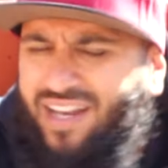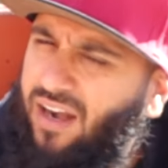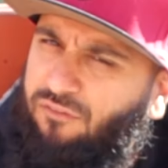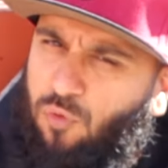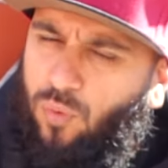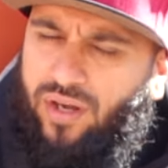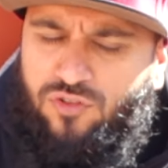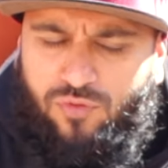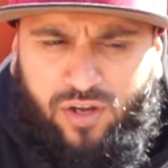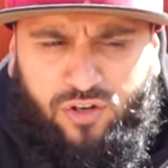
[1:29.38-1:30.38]
Not everyone
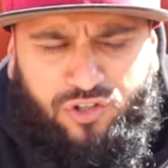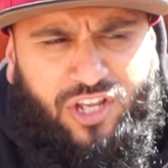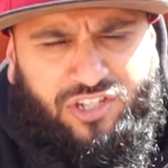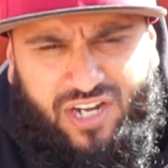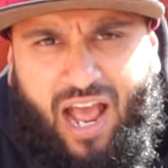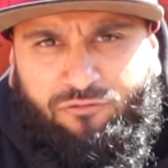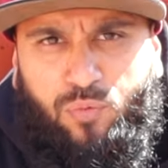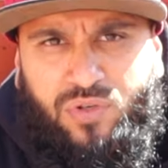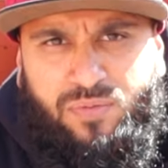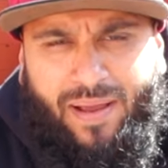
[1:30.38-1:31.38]
is ready to change, and I have to
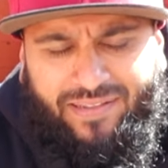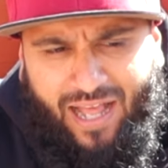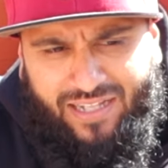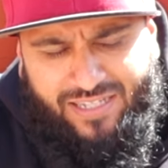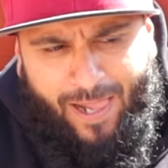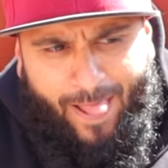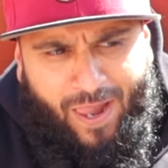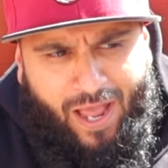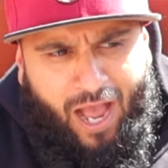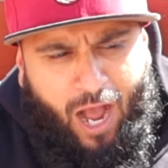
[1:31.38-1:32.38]
respect that.
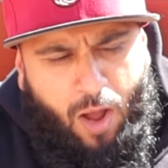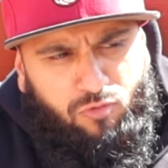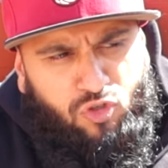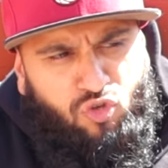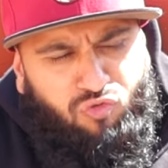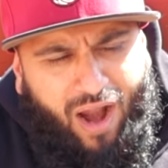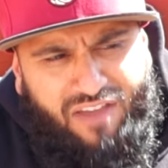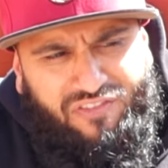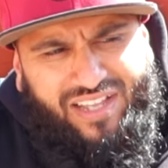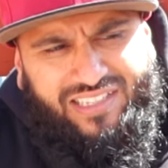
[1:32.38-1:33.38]

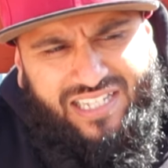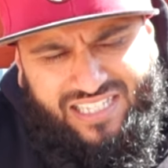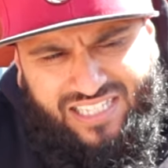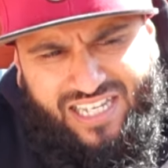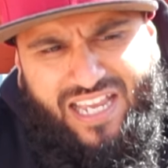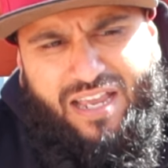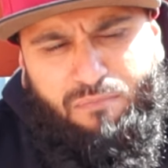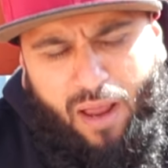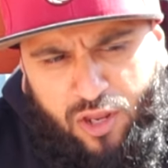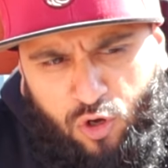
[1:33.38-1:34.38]
Driving to see
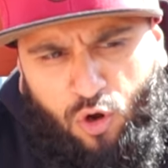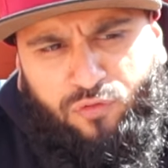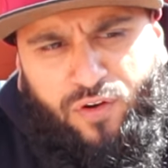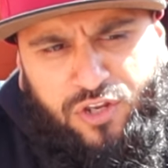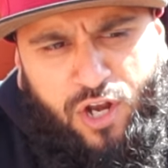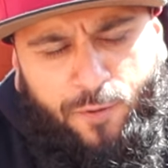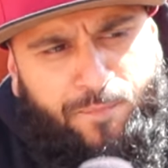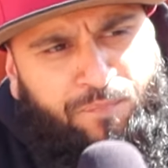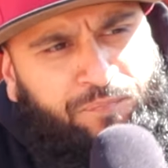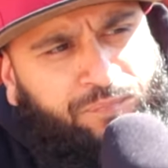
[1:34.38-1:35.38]
my girlfriend. You know,
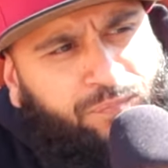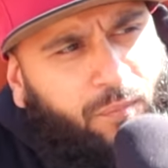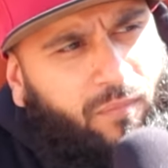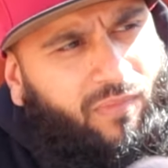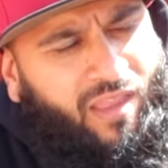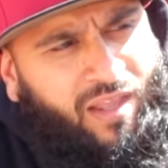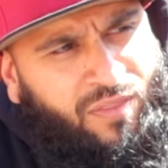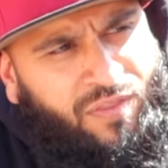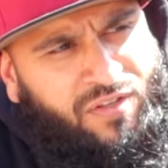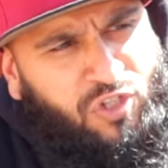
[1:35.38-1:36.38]

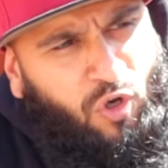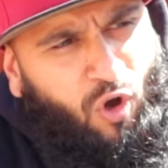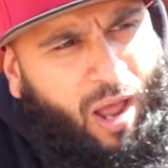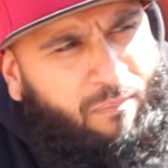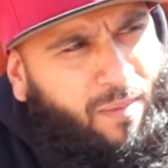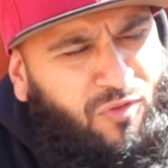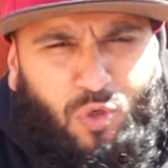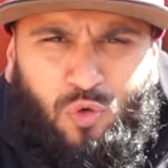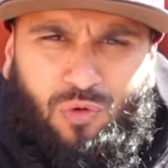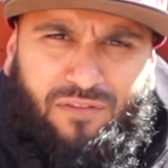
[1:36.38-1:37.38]
this girl, I'm so
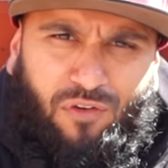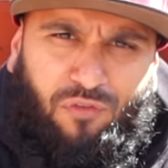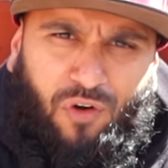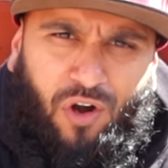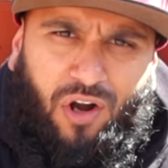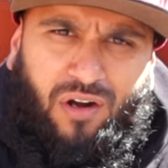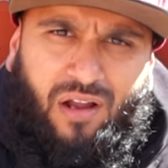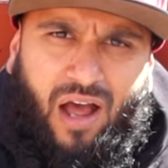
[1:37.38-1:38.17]
grateful for her.